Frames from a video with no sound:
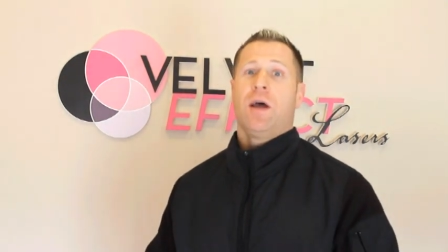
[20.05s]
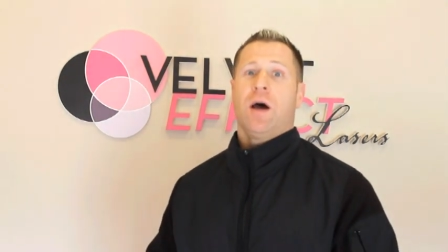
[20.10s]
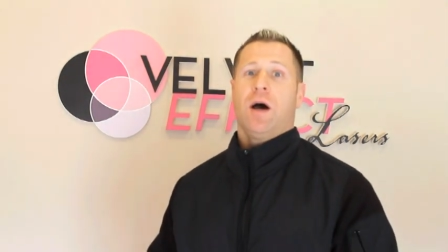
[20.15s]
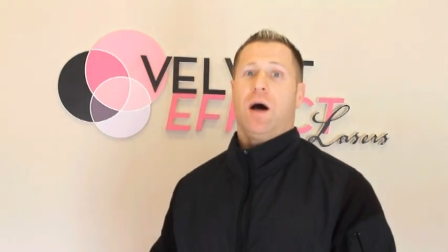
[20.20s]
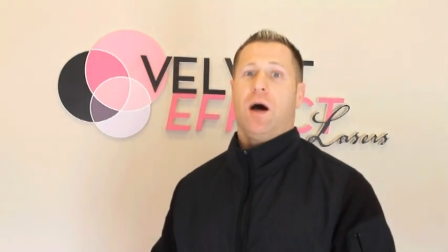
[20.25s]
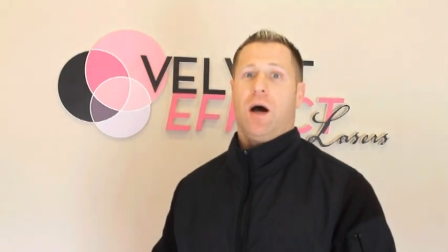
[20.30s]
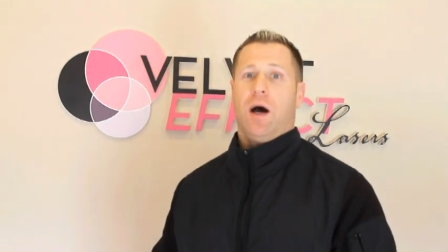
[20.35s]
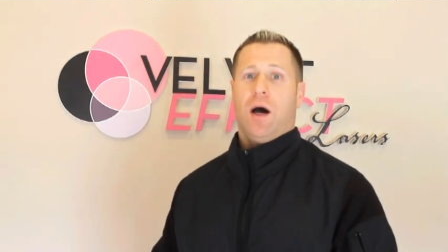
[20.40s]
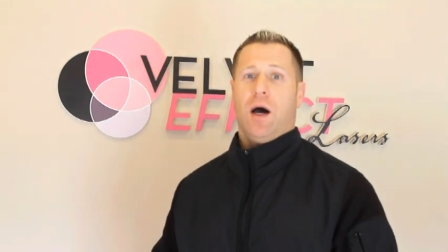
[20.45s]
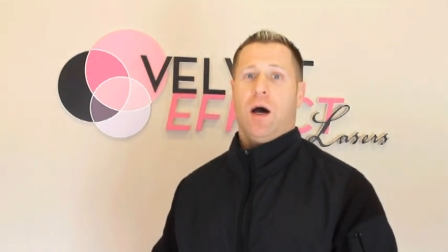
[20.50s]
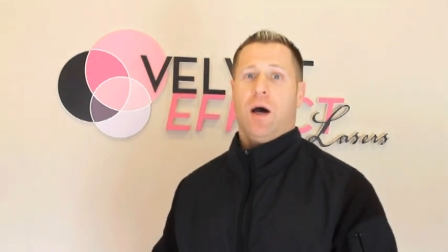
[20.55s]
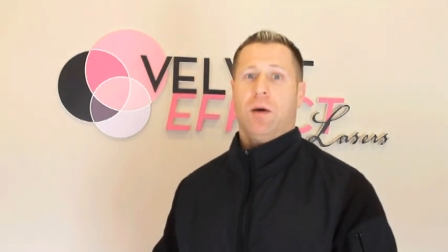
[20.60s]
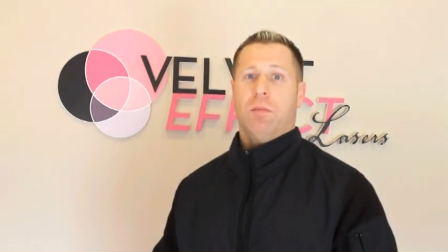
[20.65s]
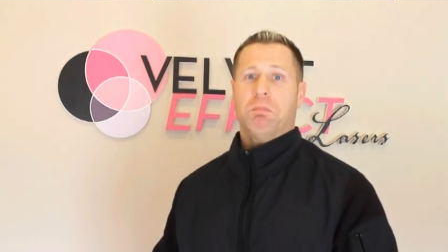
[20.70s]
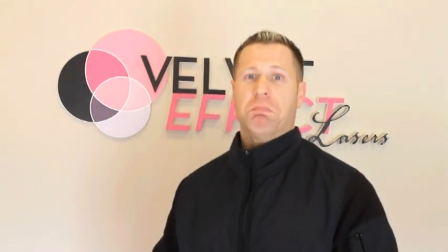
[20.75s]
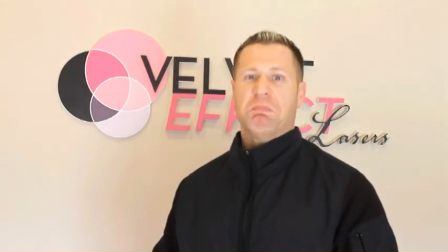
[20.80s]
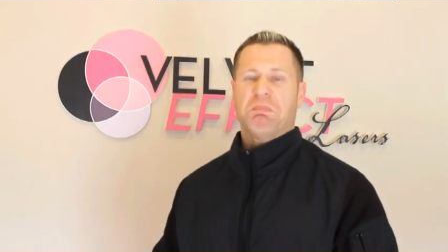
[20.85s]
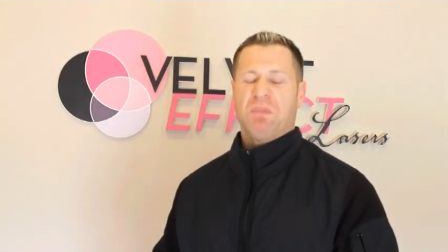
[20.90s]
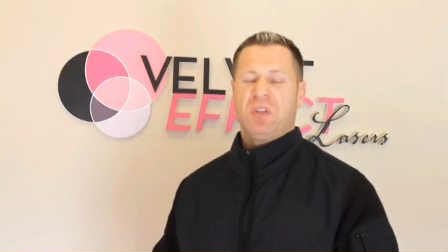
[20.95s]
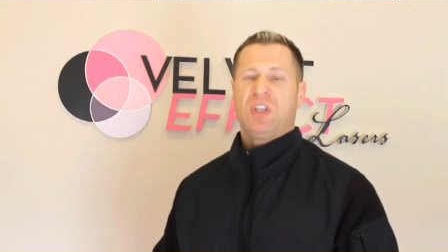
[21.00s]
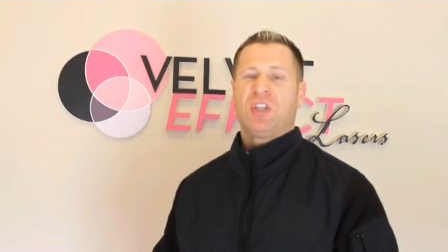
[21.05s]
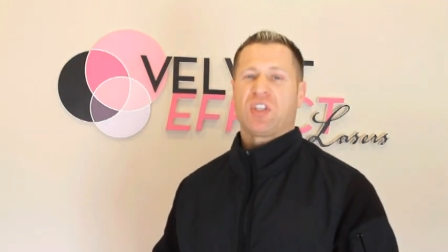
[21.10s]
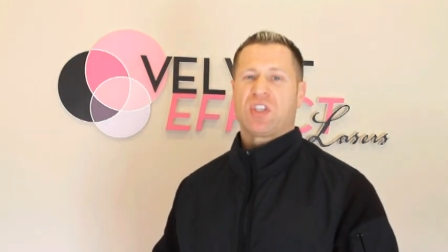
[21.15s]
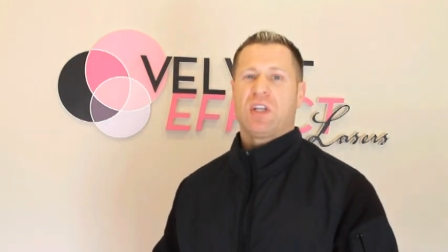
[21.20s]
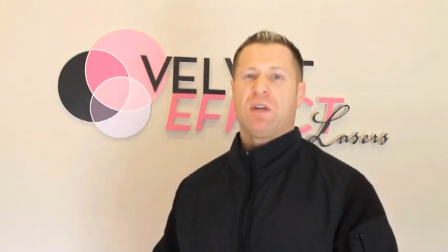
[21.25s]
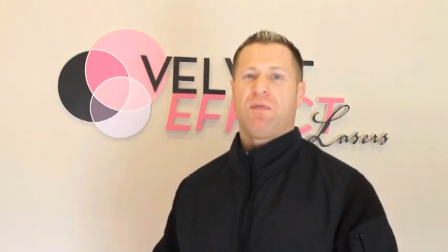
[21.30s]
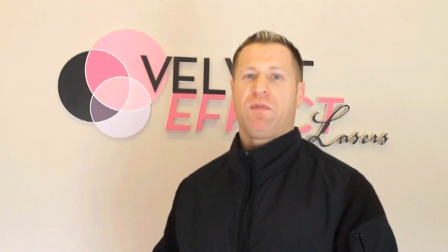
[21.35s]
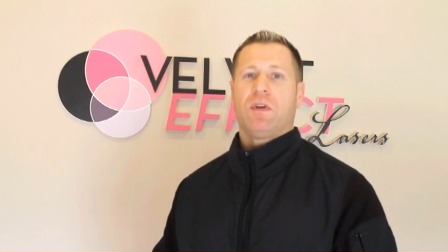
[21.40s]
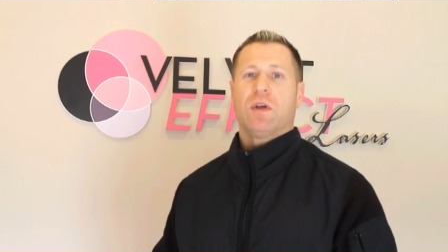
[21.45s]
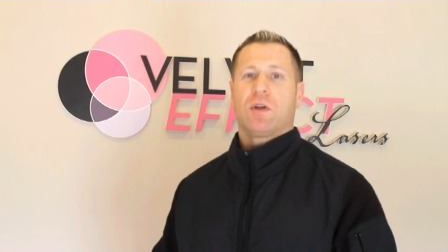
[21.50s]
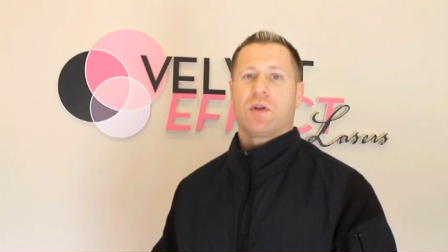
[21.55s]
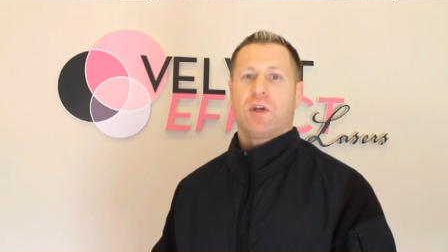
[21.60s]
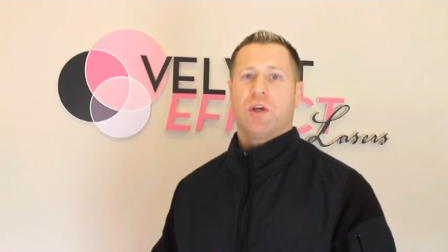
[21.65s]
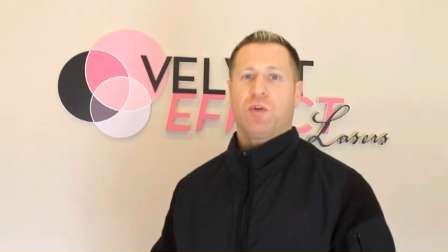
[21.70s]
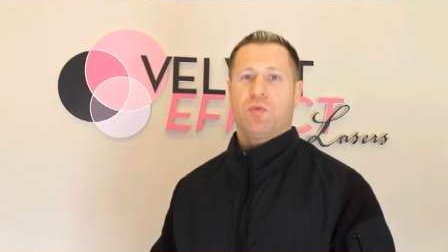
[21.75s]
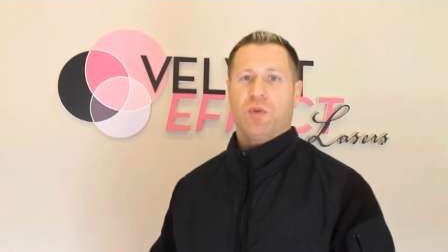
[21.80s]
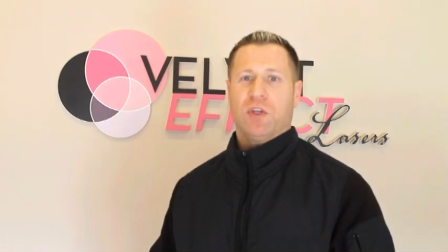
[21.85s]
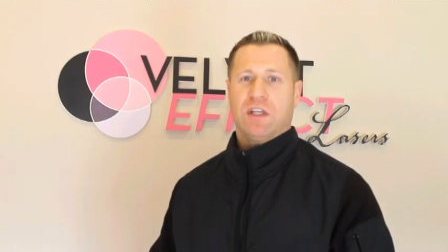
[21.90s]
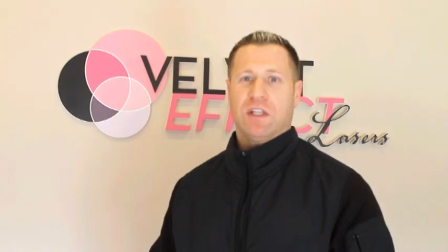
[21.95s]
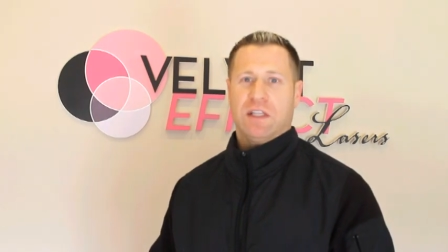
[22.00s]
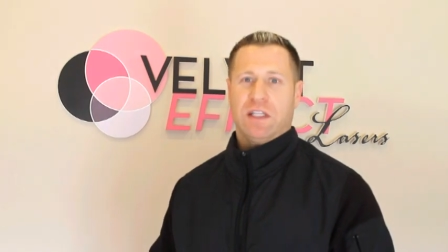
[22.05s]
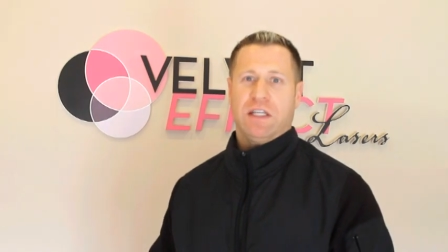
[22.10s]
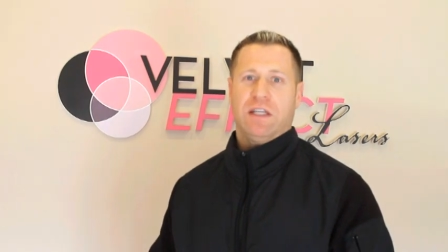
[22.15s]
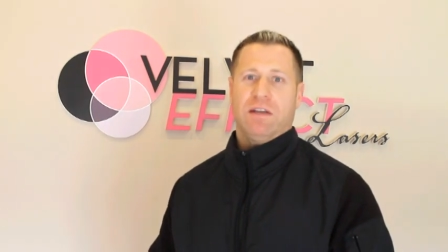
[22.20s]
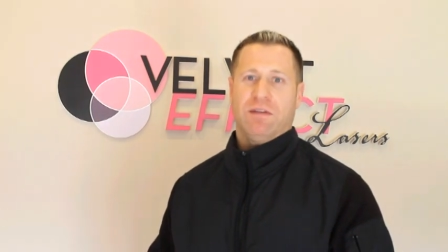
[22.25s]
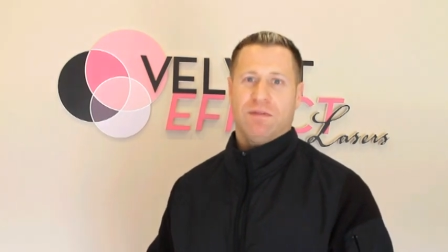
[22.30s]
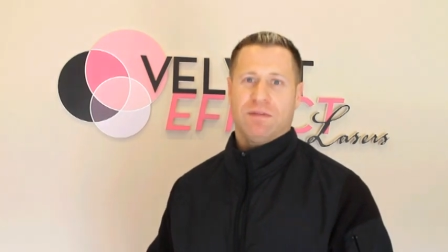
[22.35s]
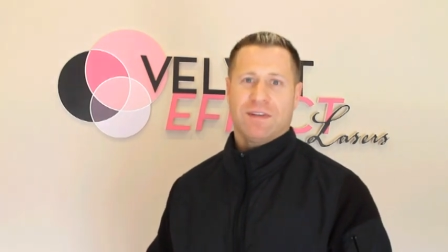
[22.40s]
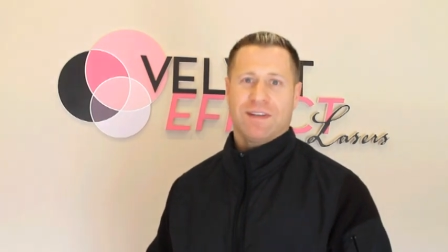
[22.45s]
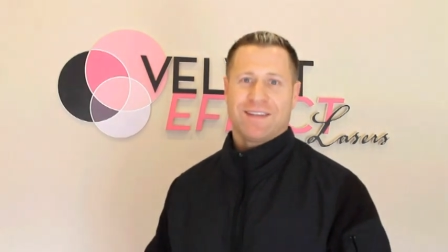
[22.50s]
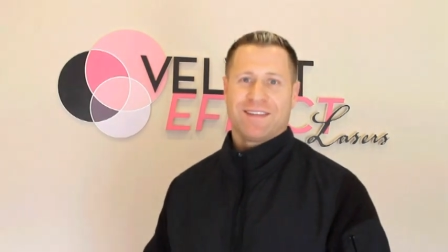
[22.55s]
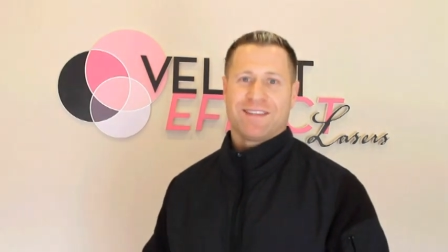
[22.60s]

Uh, you're just going to feel good when you leave.